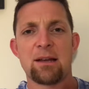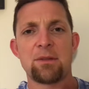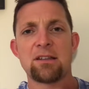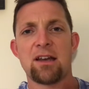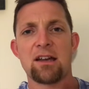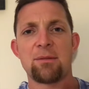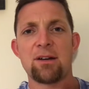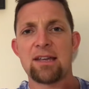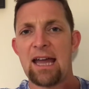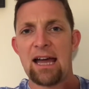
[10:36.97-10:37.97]
and I'm not talking
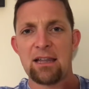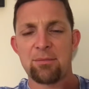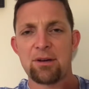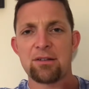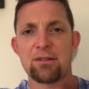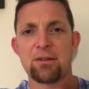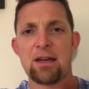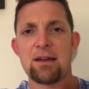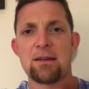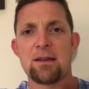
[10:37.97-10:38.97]
about calipers,
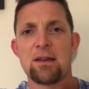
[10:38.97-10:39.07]
okay,